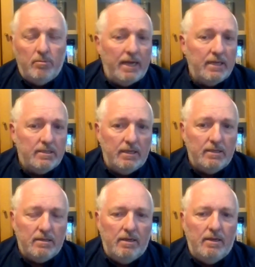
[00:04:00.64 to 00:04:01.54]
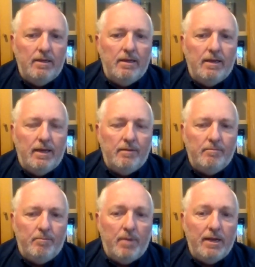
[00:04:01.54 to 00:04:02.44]
basis
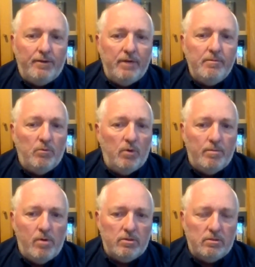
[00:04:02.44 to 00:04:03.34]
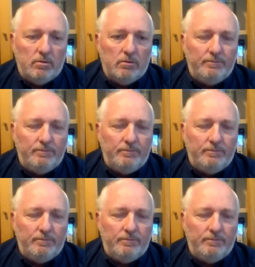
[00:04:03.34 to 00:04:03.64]
by agreement where possible.